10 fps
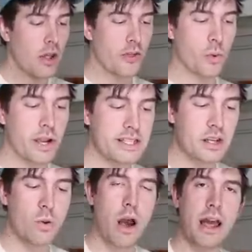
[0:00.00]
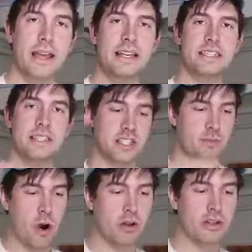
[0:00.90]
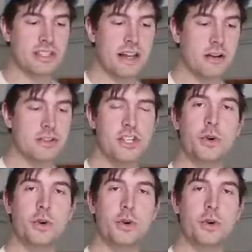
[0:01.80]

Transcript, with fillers: The reason why is that smaller cells,